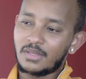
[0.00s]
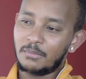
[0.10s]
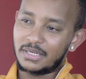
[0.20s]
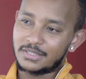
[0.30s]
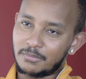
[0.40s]

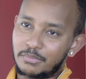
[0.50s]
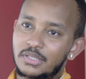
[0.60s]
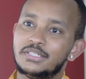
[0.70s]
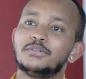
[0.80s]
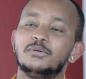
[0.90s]
but it's a
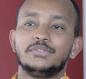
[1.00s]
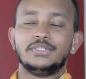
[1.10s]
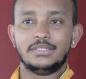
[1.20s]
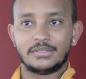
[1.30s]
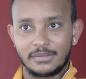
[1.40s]
political
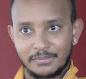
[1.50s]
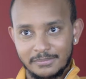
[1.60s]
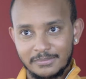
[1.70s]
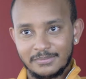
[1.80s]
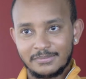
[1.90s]
season.
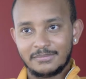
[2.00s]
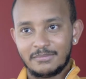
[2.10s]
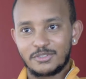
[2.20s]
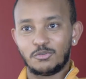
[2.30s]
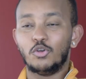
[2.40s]

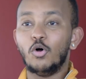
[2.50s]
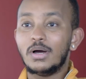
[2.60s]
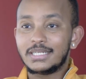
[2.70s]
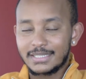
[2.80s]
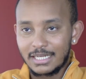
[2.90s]
So no
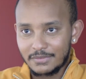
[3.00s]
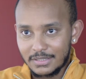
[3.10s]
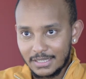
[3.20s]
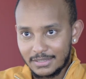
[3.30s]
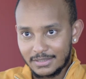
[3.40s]
one is
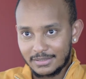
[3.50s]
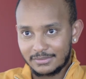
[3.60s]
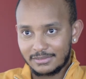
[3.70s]
advertising.